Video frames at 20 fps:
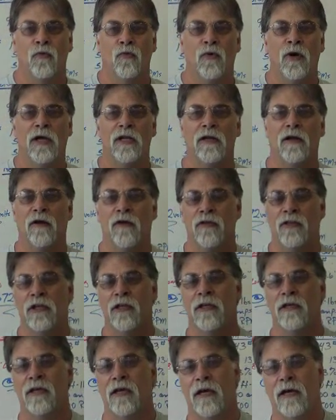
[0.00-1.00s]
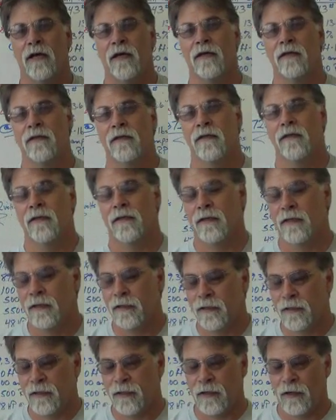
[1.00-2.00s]
What are the
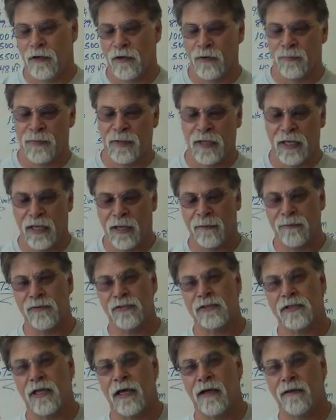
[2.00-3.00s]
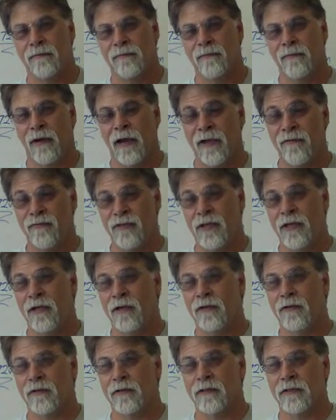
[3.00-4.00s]
uh, uh, R P Ms that my
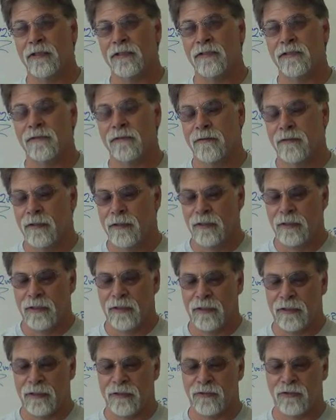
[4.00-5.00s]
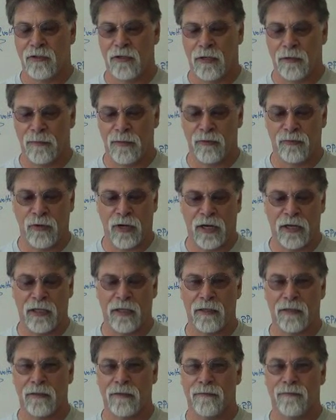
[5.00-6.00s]
vehicle is is going to be
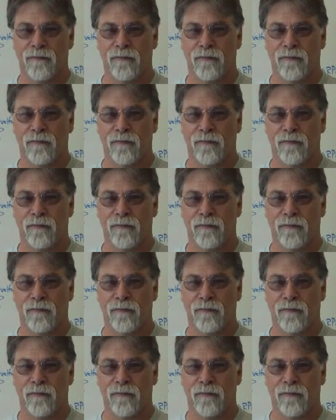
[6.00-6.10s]
running?